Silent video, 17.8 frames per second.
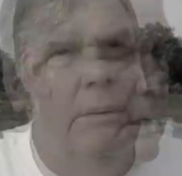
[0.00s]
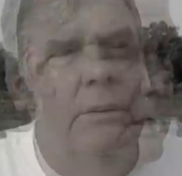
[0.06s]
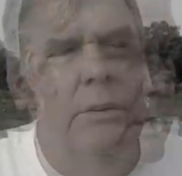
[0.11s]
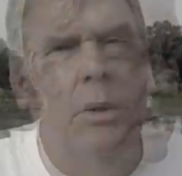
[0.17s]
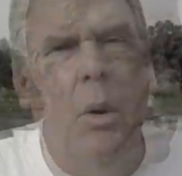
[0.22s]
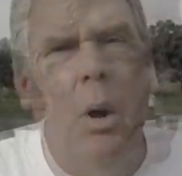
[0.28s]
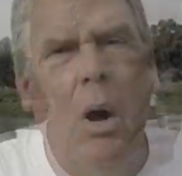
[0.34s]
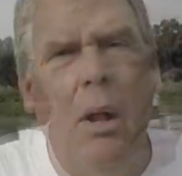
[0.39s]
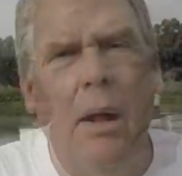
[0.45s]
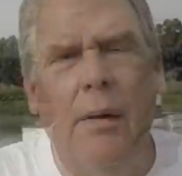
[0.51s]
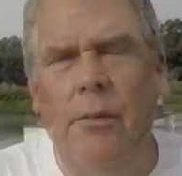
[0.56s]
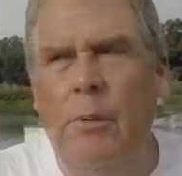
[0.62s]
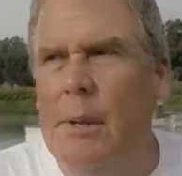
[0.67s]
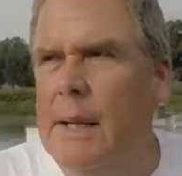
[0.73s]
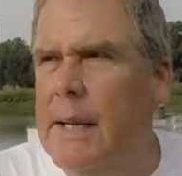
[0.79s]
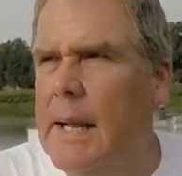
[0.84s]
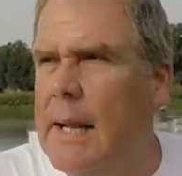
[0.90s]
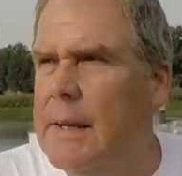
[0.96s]
so all I've
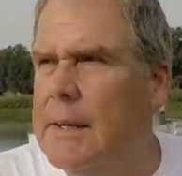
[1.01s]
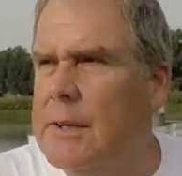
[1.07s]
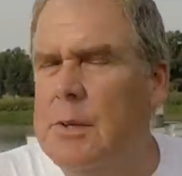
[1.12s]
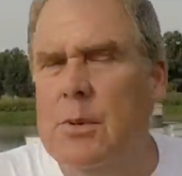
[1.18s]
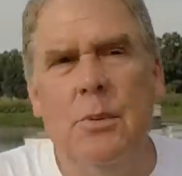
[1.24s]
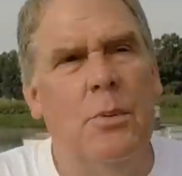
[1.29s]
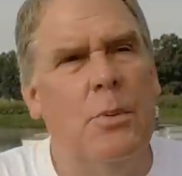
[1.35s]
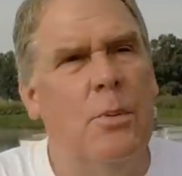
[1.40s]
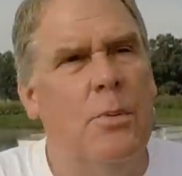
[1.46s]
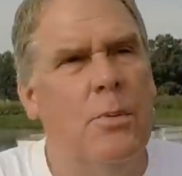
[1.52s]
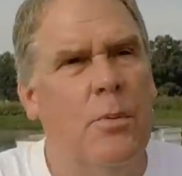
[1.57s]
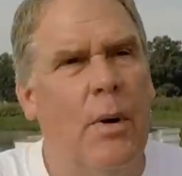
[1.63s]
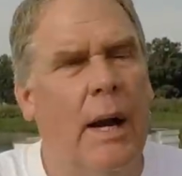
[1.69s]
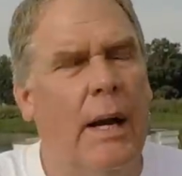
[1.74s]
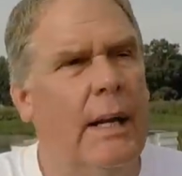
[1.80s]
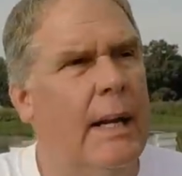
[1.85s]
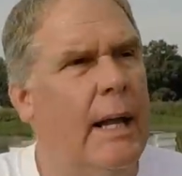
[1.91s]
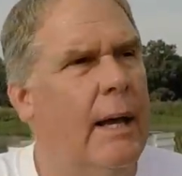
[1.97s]
really gotta do
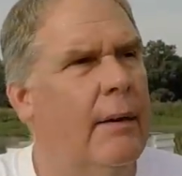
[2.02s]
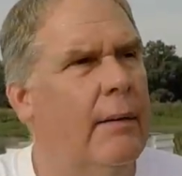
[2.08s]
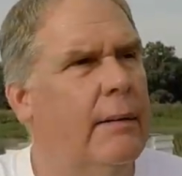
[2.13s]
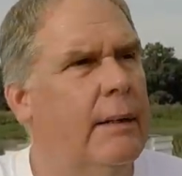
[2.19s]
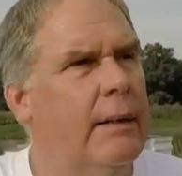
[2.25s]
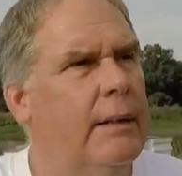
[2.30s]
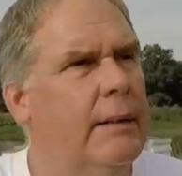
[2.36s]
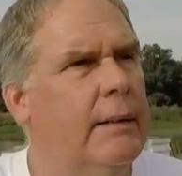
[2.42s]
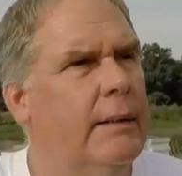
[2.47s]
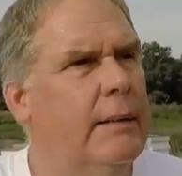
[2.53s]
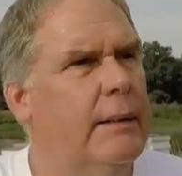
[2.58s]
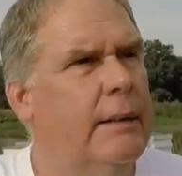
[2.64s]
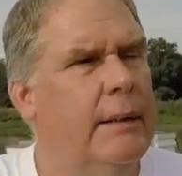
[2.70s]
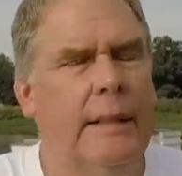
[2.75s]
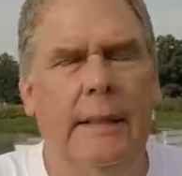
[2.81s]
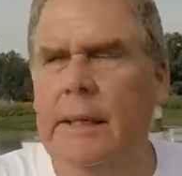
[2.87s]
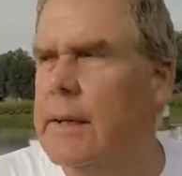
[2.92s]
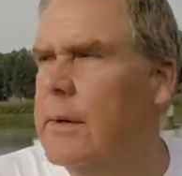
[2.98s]
right now in
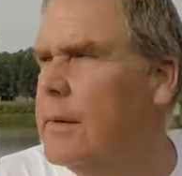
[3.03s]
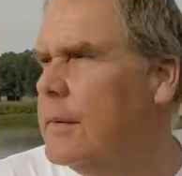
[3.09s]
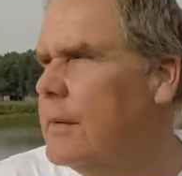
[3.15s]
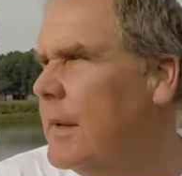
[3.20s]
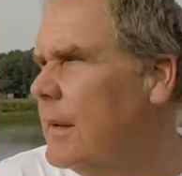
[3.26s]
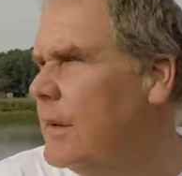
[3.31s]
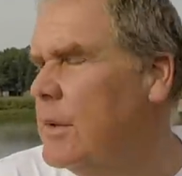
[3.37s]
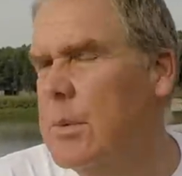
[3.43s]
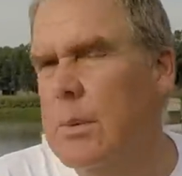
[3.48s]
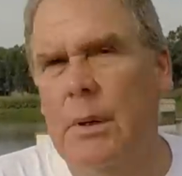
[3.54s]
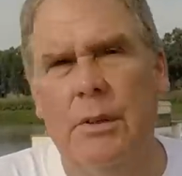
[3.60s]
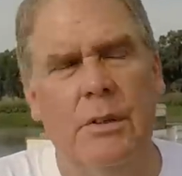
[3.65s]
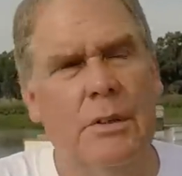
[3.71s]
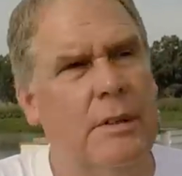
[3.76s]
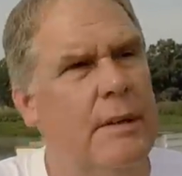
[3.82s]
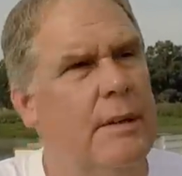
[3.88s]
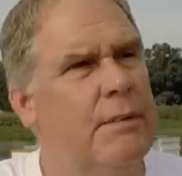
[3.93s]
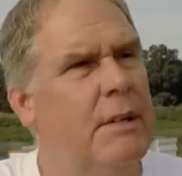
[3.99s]
here is I do wanna
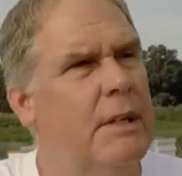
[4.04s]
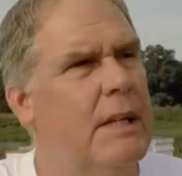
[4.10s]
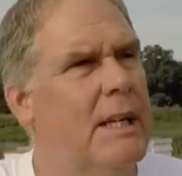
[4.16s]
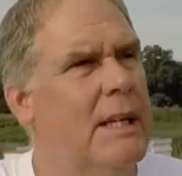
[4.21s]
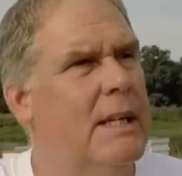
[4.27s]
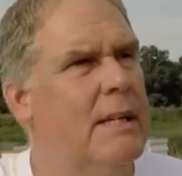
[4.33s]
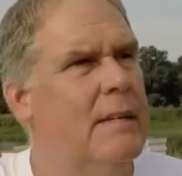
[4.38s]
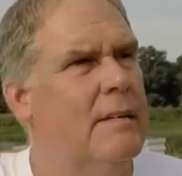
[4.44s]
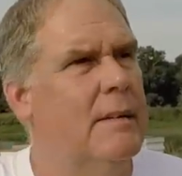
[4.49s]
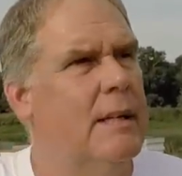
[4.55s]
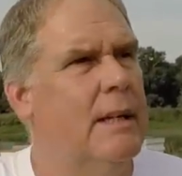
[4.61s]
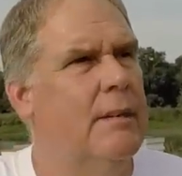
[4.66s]
just lift the lids.